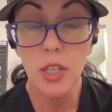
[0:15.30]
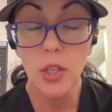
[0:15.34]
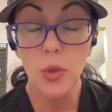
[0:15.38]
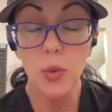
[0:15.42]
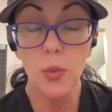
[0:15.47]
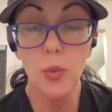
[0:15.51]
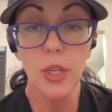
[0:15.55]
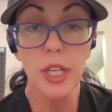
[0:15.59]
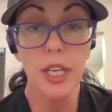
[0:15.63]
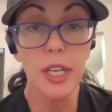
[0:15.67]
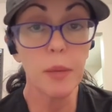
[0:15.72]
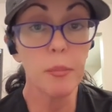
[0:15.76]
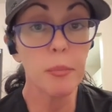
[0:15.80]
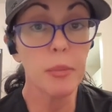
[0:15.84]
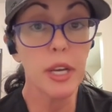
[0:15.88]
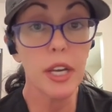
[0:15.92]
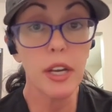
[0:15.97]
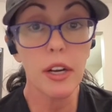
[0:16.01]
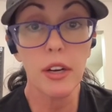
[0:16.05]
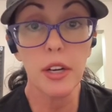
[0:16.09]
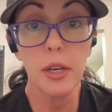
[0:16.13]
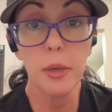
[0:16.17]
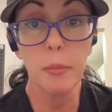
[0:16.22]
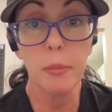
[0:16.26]
When a
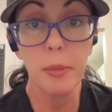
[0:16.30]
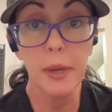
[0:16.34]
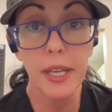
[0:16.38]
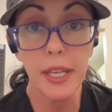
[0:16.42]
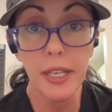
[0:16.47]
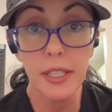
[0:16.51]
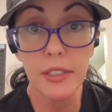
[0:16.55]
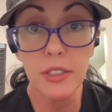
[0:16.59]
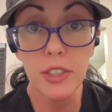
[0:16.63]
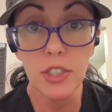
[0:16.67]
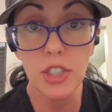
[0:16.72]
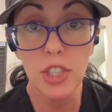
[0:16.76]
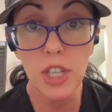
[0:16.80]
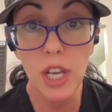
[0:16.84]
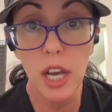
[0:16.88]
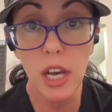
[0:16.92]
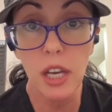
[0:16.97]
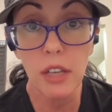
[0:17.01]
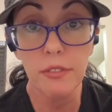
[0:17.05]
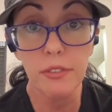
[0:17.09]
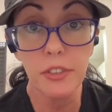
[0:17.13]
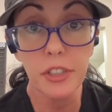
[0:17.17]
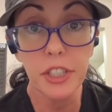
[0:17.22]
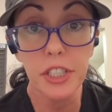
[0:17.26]
parent abandons a
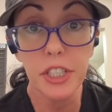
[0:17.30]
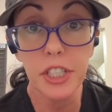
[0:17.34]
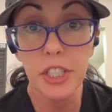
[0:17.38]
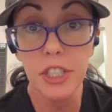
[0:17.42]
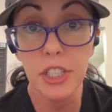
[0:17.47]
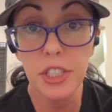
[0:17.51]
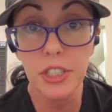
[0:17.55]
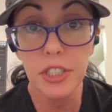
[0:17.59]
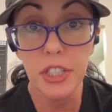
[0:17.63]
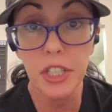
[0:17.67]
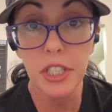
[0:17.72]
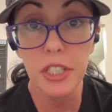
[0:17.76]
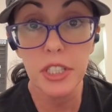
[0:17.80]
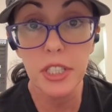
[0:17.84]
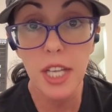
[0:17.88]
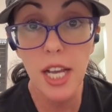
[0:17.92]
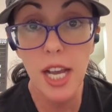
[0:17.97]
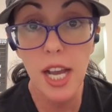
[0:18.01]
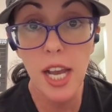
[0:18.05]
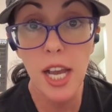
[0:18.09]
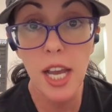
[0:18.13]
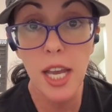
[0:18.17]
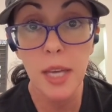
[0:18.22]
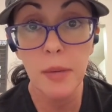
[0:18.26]
child for years at a
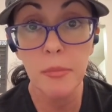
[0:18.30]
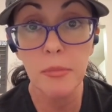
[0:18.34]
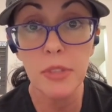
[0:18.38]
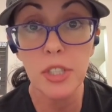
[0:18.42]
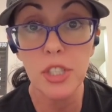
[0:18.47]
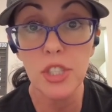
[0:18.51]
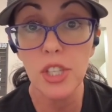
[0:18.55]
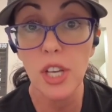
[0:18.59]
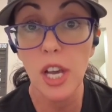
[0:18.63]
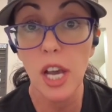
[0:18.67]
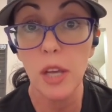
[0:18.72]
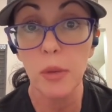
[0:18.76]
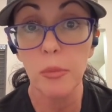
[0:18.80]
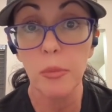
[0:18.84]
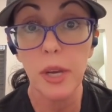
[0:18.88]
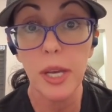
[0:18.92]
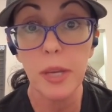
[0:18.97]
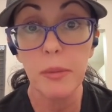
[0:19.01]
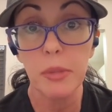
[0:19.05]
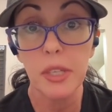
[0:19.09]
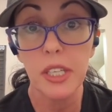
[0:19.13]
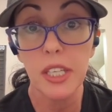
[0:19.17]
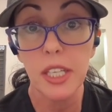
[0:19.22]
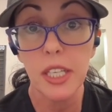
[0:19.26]
time, the child
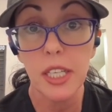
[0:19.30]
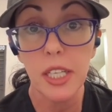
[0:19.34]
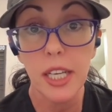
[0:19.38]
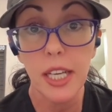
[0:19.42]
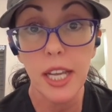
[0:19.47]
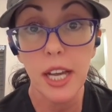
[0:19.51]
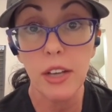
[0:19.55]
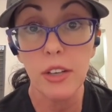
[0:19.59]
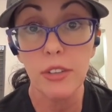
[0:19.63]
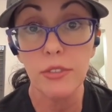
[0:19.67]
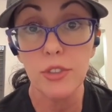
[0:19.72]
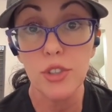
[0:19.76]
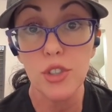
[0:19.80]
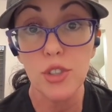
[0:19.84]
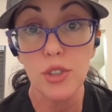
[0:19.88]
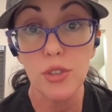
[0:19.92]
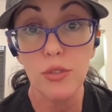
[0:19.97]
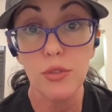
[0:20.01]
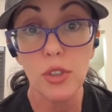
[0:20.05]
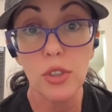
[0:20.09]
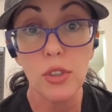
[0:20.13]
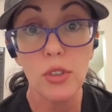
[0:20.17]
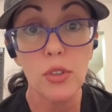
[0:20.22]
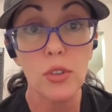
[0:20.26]
might be in and out of
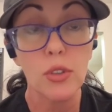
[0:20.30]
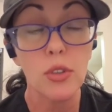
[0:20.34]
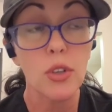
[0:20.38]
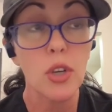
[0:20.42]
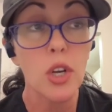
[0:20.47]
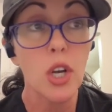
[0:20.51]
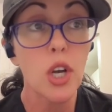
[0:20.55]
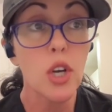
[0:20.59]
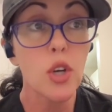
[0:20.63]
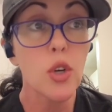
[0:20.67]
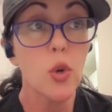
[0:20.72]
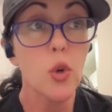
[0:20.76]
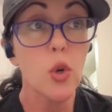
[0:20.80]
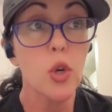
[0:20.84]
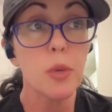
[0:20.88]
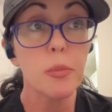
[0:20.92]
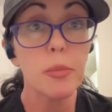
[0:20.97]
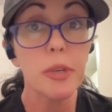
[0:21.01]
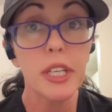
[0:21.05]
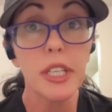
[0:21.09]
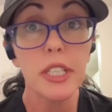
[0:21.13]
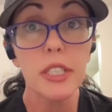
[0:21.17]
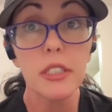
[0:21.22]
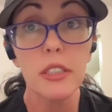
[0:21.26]
juvenile court
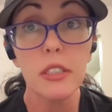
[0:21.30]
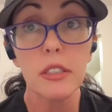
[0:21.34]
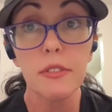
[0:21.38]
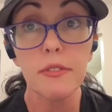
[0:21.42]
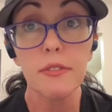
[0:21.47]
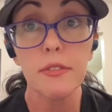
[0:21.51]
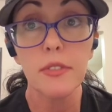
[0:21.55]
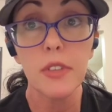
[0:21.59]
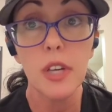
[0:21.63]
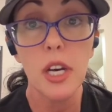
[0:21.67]
because of